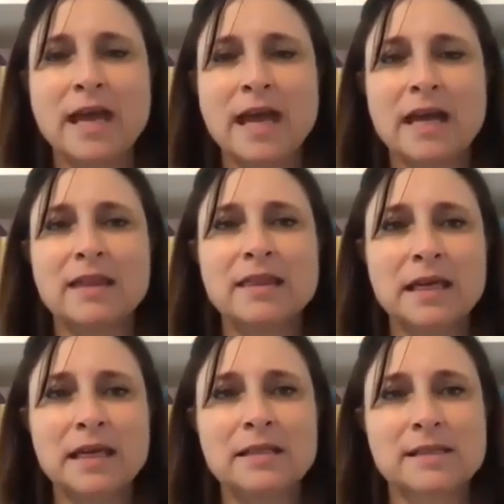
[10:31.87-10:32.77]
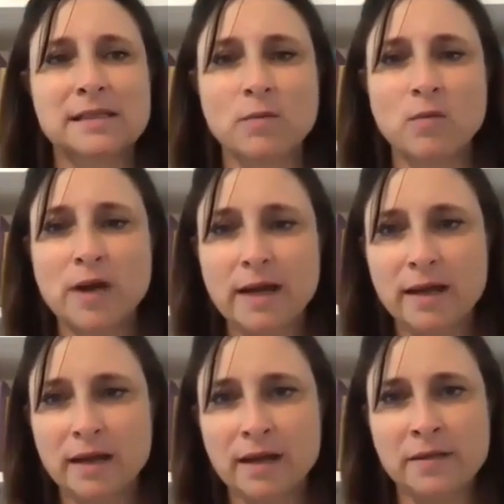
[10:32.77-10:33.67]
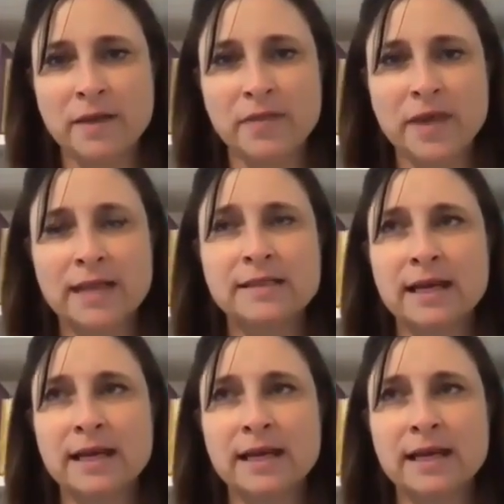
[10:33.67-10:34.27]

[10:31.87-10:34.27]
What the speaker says: And I think in some way that's